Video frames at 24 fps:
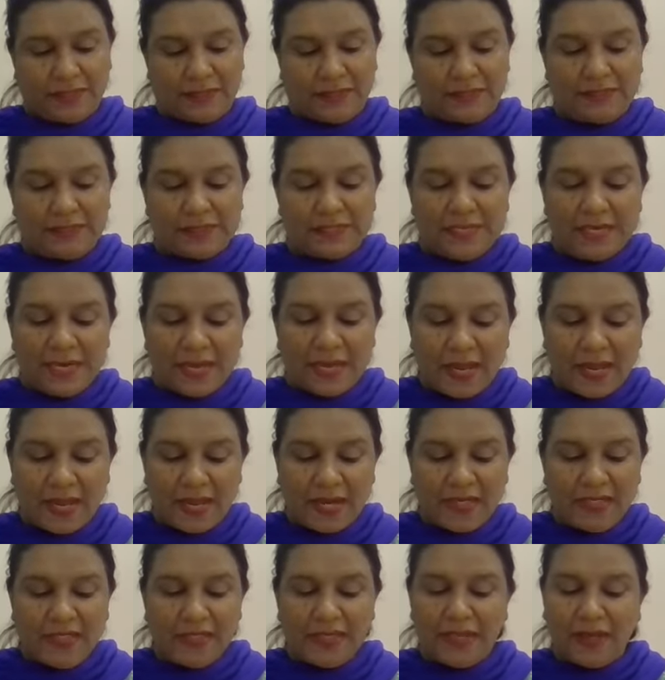that
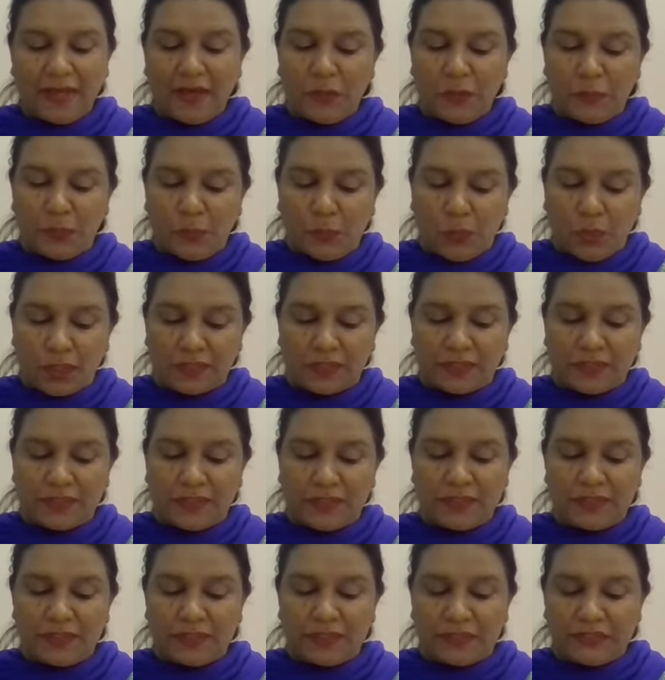land and
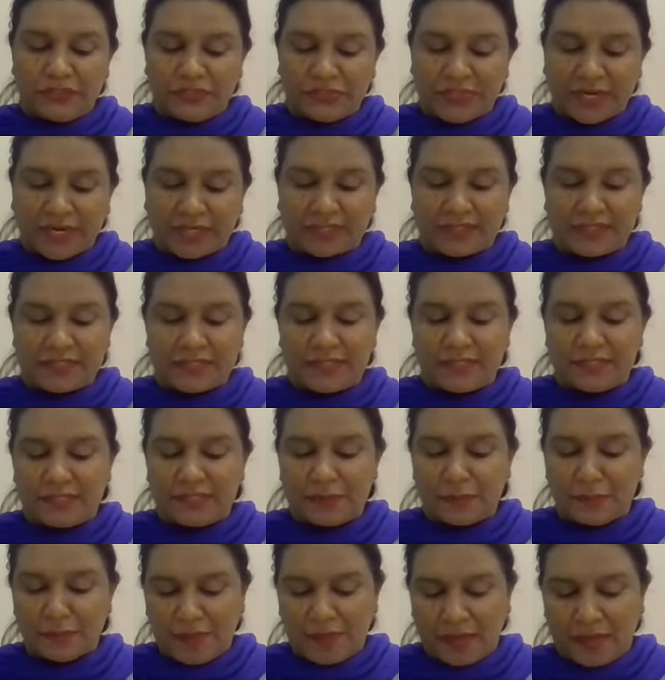water
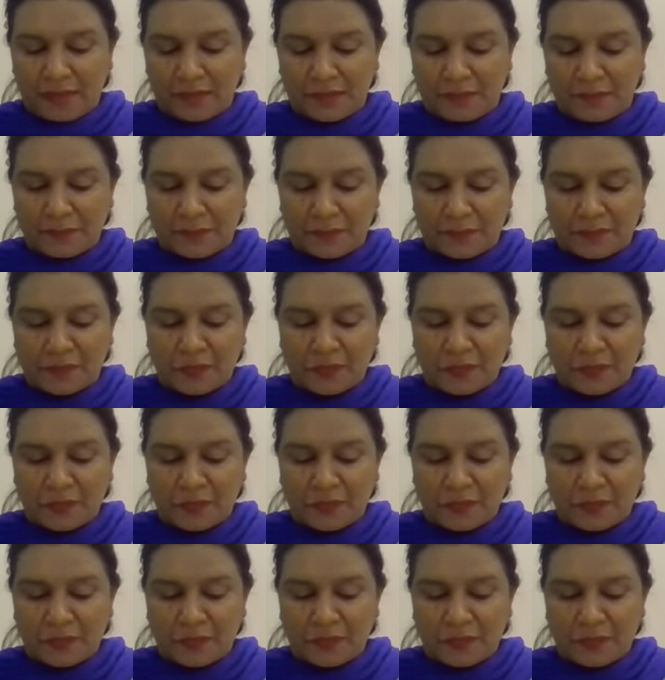attracted man,